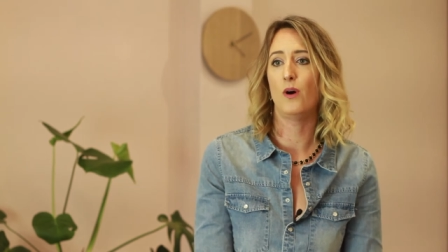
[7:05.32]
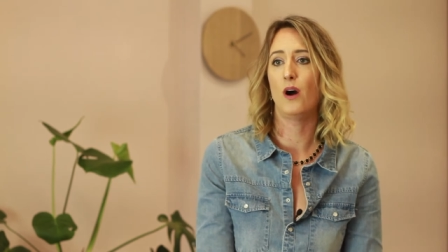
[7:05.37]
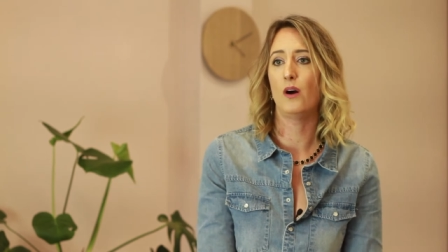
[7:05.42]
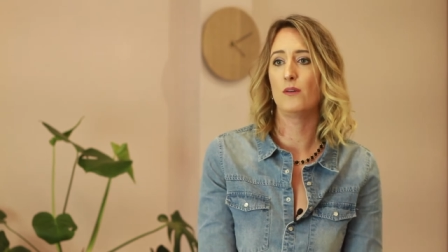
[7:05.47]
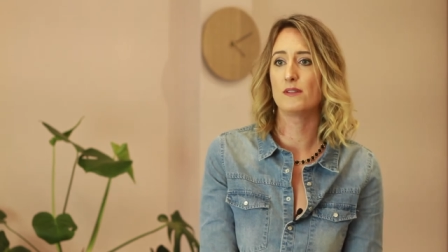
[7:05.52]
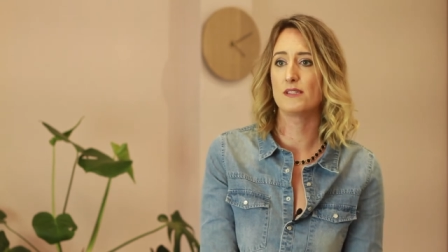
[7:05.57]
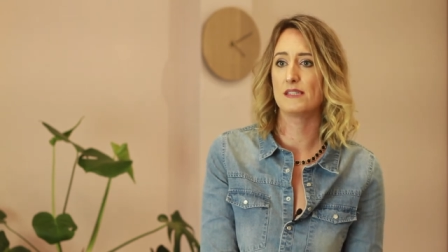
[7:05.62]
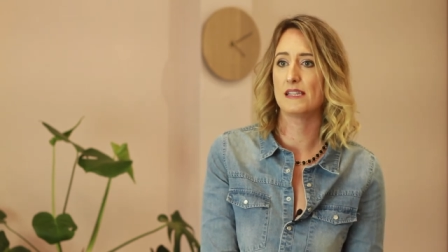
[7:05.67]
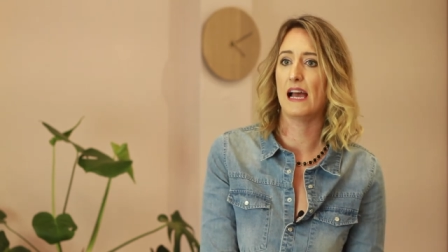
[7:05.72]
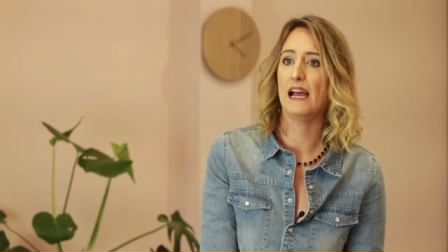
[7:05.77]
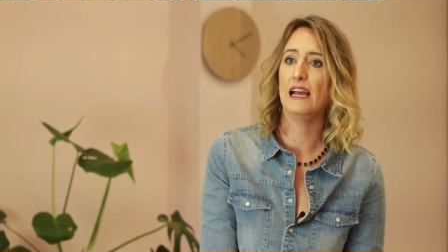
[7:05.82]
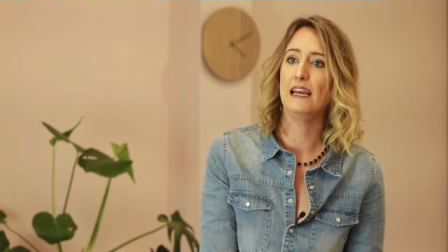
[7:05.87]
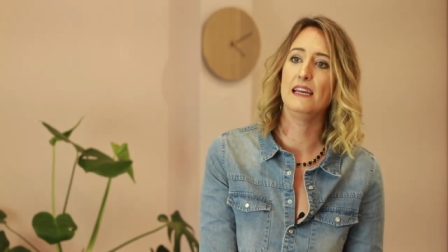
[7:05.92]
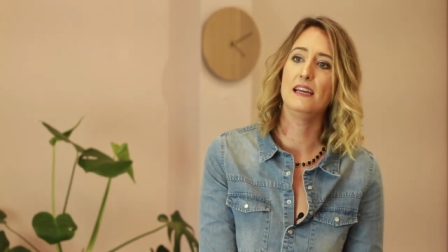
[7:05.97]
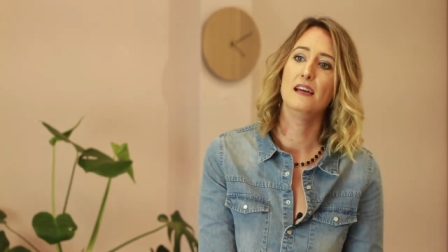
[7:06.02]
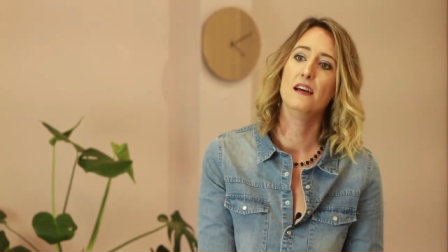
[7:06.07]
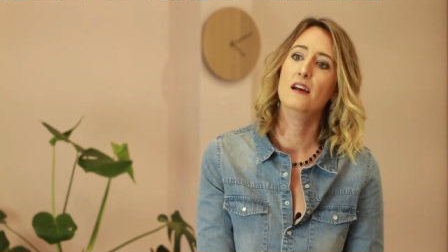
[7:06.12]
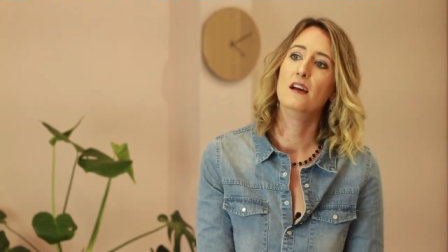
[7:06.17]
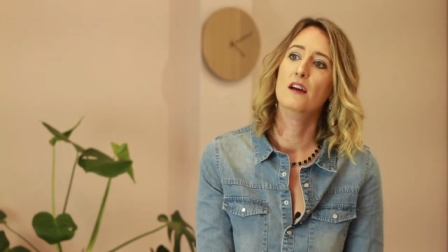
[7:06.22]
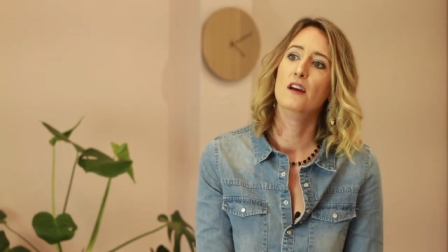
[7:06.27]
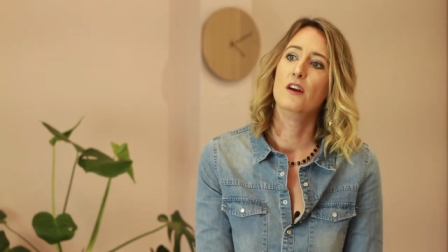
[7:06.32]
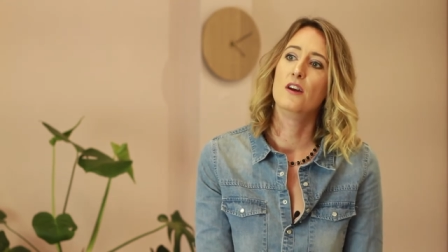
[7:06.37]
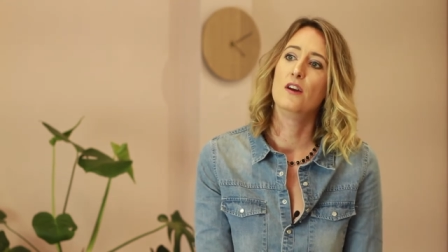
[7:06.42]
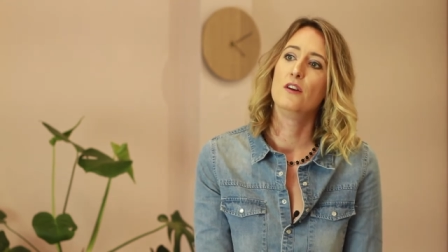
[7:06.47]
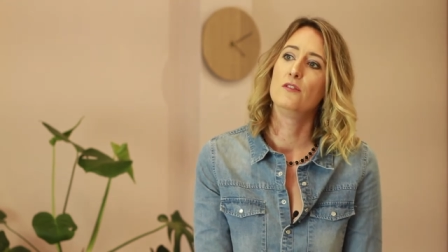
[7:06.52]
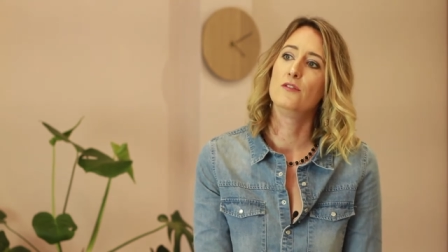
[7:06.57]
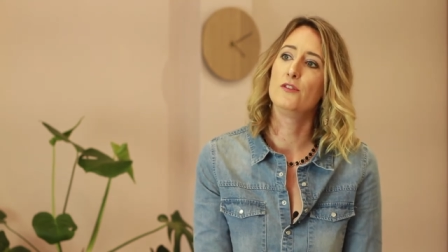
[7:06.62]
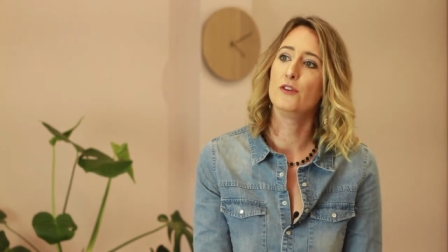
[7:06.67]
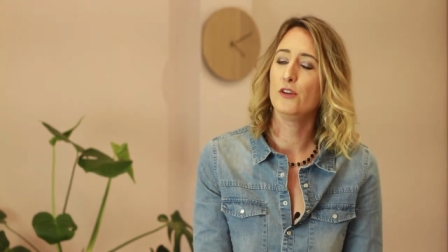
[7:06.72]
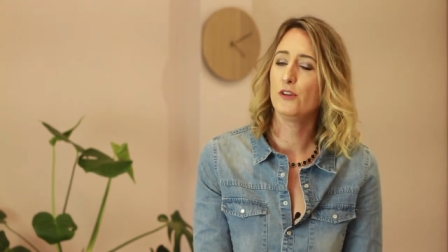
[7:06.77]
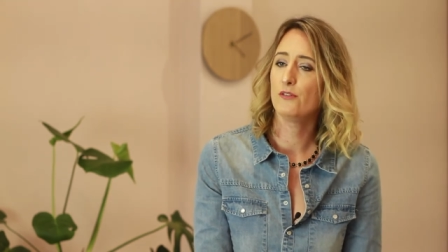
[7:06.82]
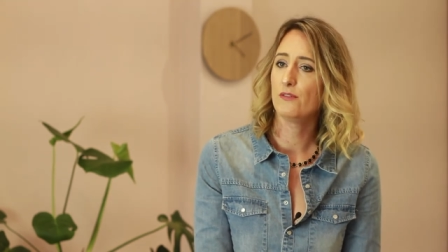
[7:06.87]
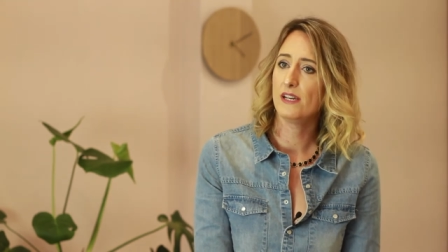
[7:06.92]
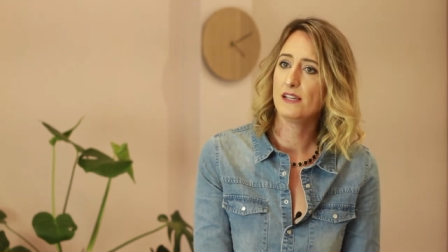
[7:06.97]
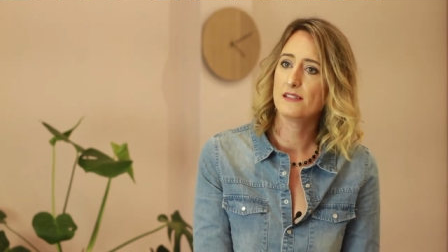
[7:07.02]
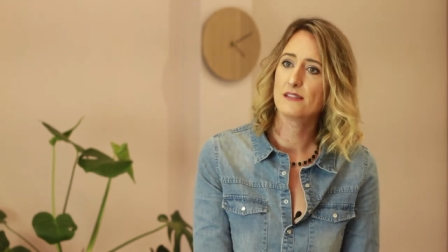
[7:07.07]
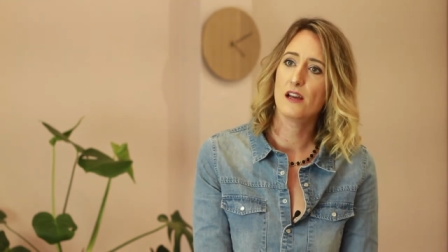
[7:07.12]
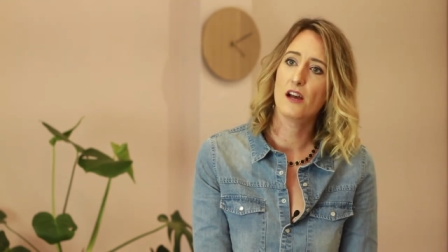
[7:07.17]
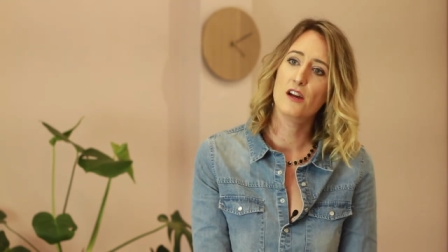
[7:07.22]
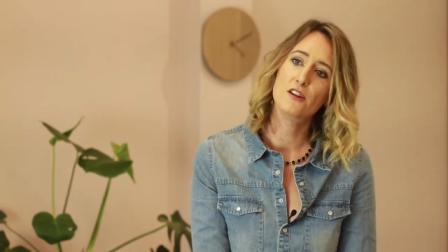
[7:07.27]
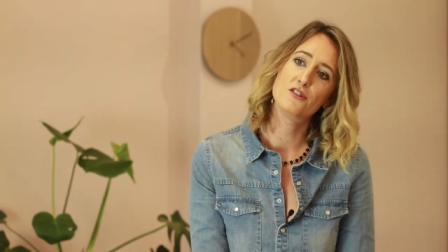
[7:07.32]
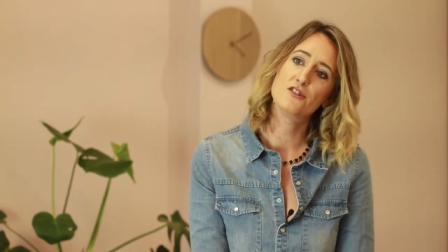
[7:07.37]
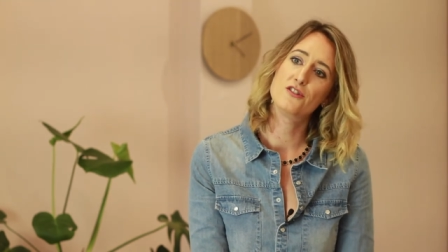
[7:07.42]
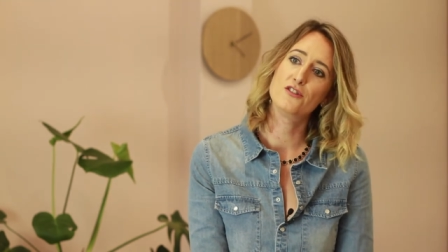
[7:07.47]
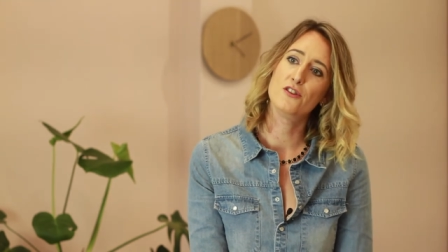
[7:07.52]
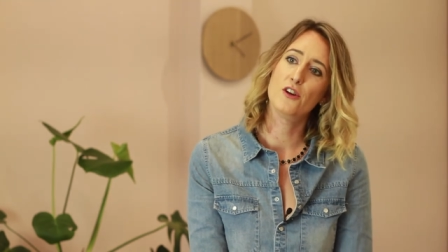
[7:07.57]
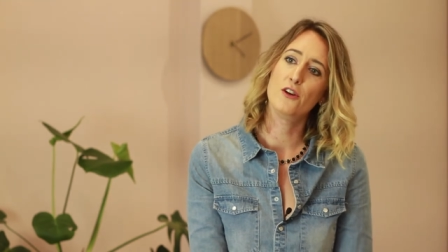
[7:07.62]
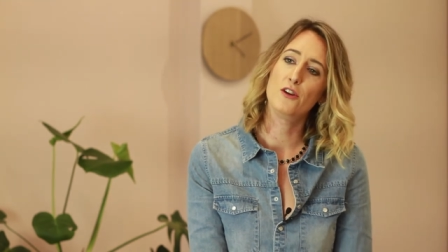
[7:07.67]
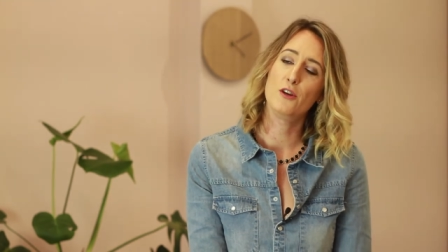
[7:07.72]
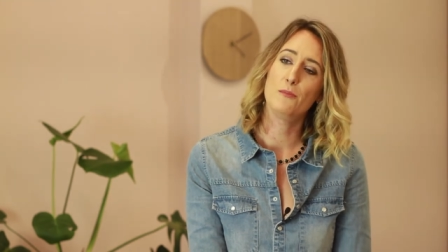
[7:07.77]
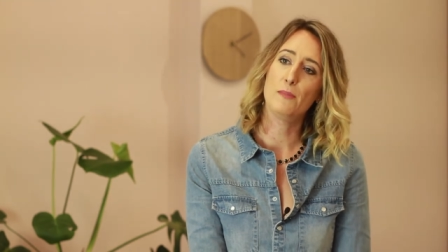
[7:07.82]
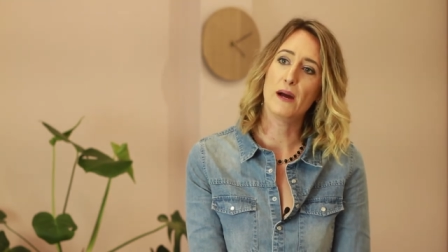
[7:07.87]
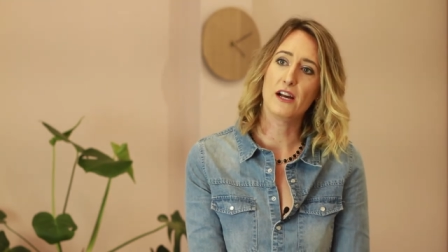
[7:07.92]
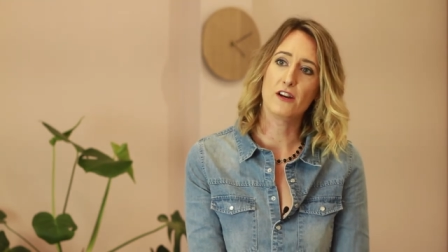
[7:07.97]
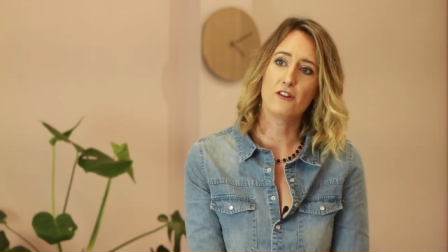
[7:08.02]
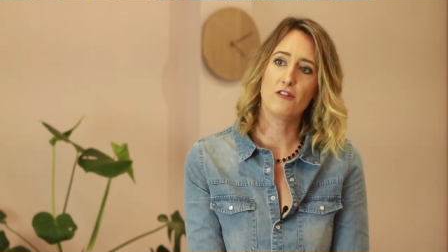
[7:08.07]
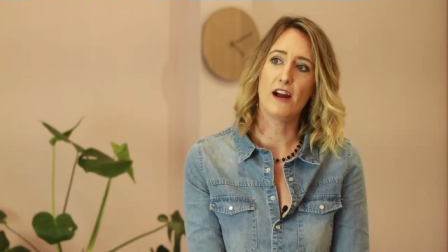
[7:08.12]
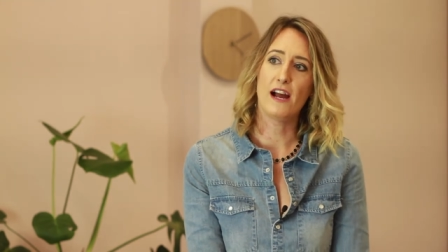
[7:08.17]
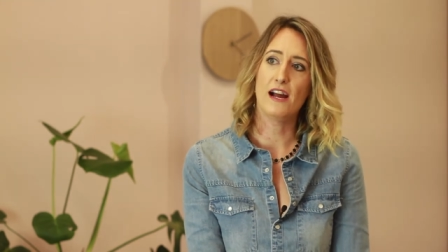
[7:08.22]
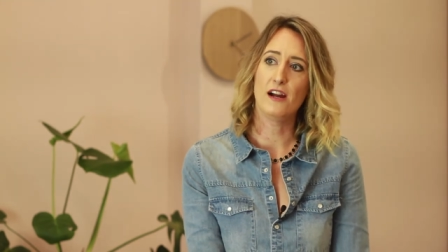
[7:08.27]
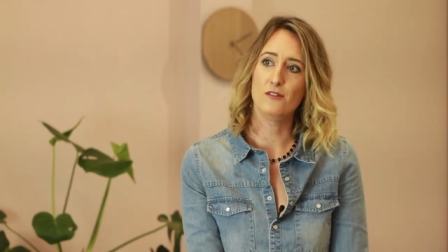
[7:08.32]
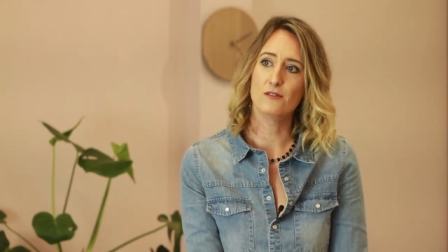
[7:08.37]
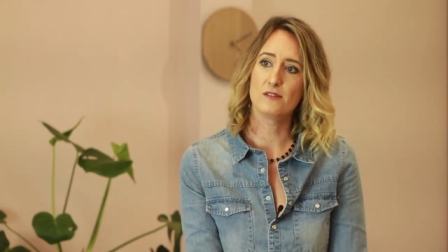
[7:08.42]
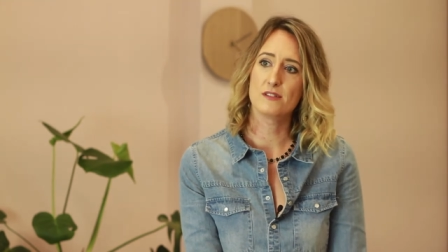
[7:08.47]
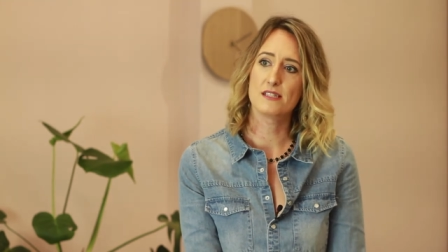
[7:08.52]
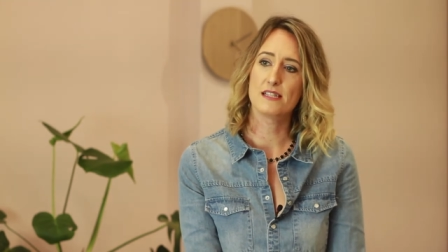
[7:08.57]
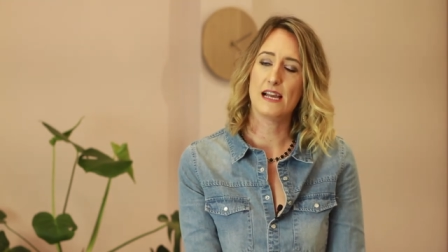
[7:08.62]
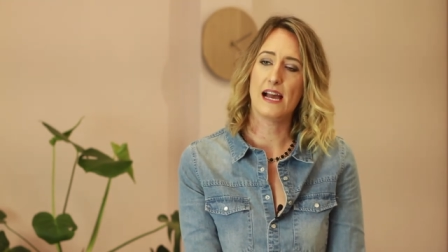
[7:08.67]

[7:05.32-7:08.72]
I would say, do your research, know your backgrounds,